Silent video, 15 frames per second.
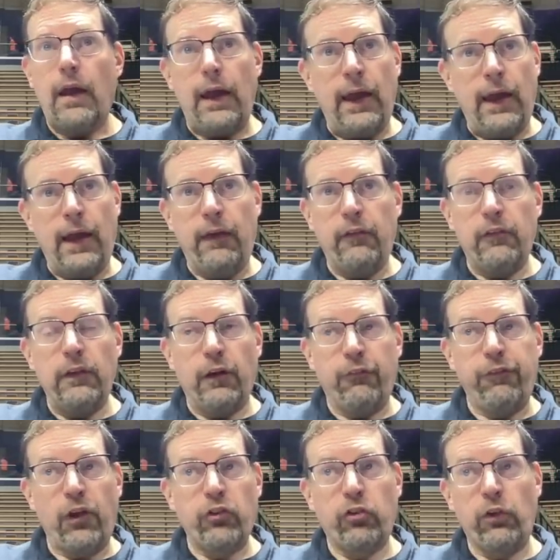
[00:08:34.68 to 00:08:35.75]
And, you know,
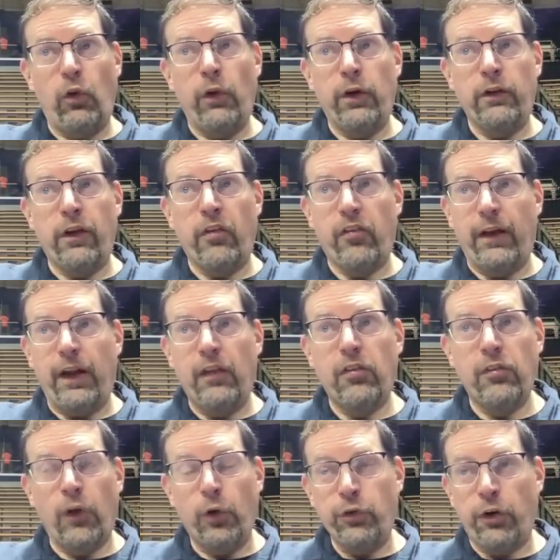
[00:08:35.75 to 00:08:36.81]
Fletcher Loyer does it
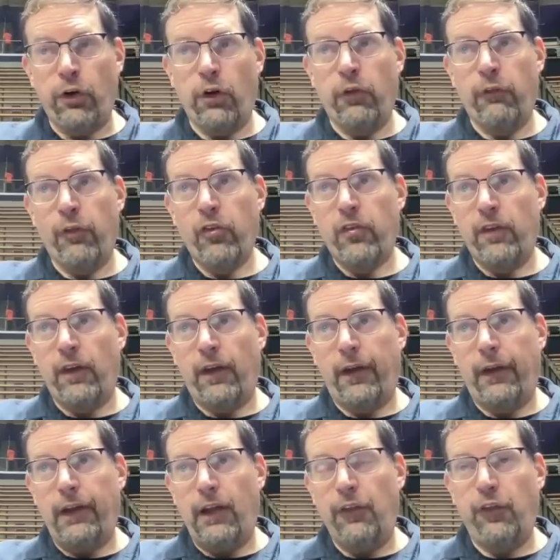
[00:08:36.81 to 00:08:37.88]
against no turnovers
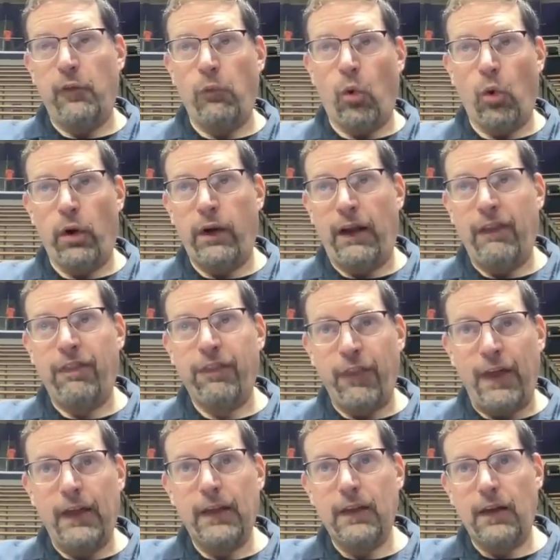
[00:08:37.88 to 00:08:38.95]
tonight. Ethan Morton, I
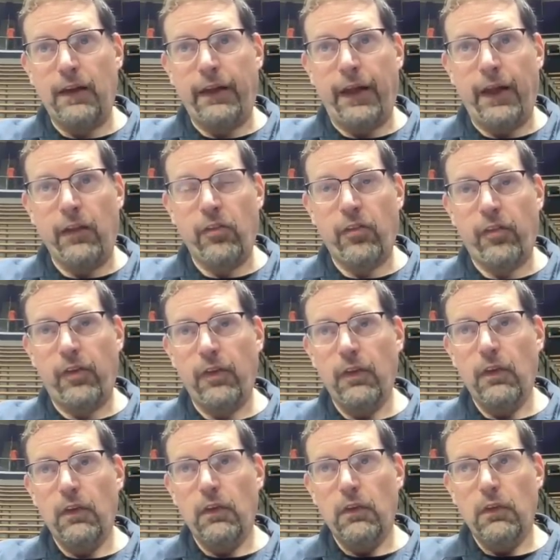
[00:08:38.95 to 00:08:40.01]
think, against,
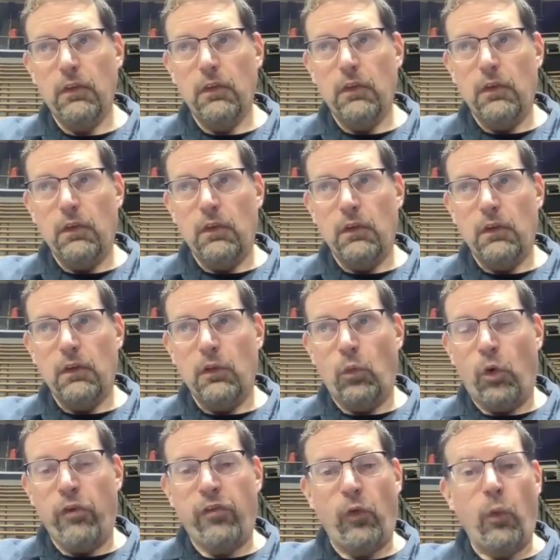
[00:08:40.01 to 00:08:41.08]

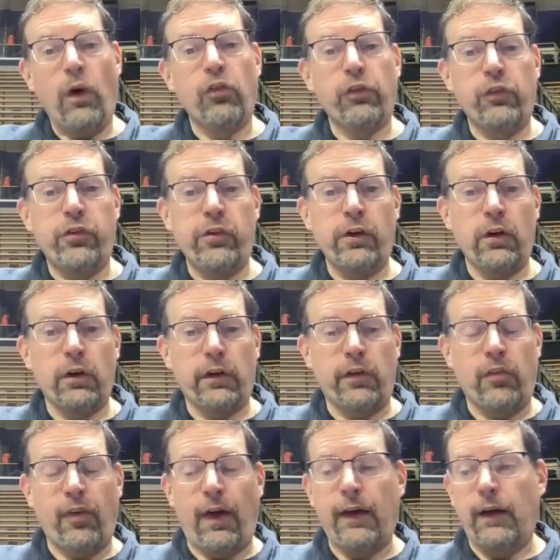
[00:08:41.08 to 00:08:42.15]
was it West Virginia or
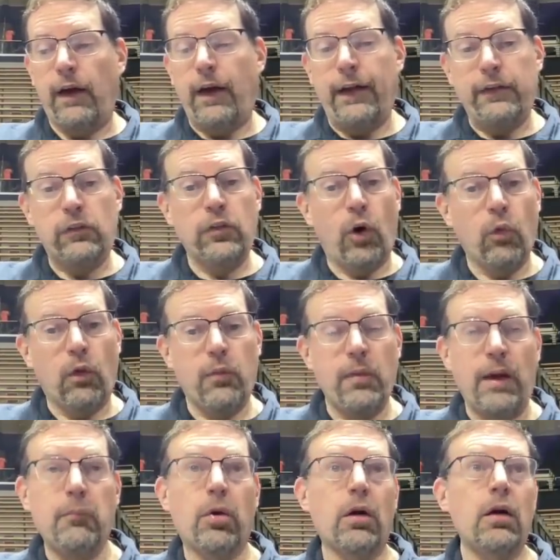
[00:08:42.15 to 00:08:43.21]
Gonzaga? I don't
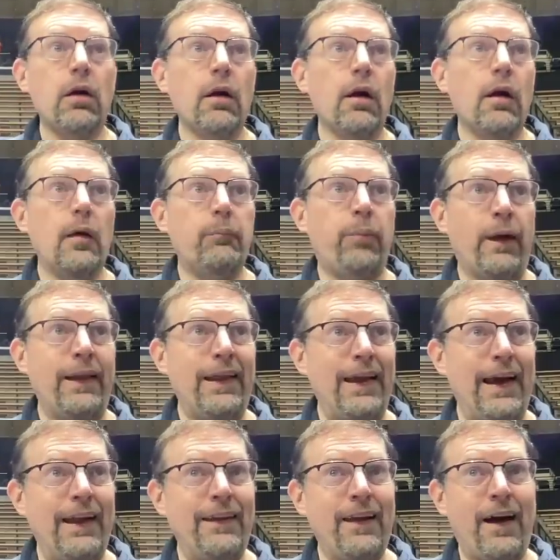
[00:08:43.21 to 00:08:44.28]
remember. But
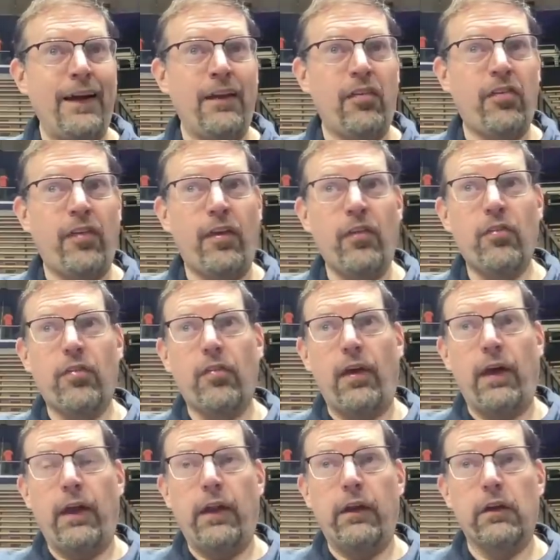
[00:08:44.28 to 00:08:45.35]
he had nine assists
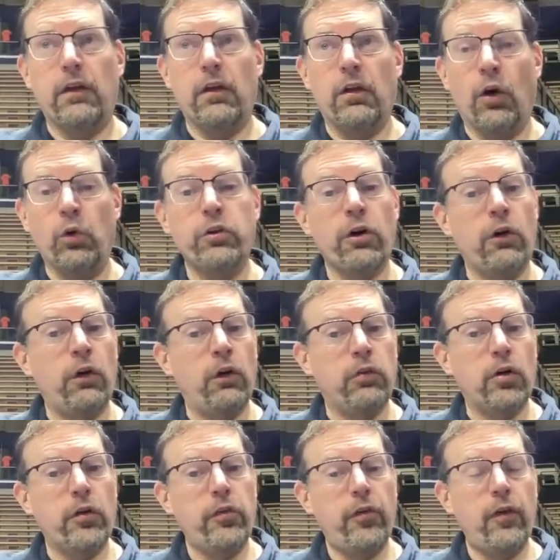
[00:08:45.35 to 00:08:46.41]
and no
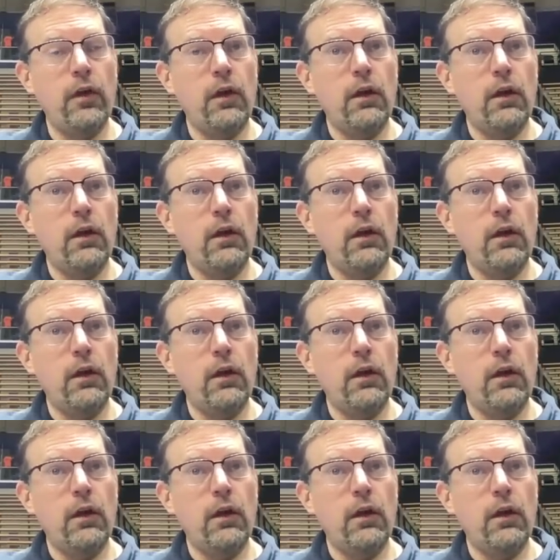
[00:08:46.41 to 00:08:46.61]
turnovers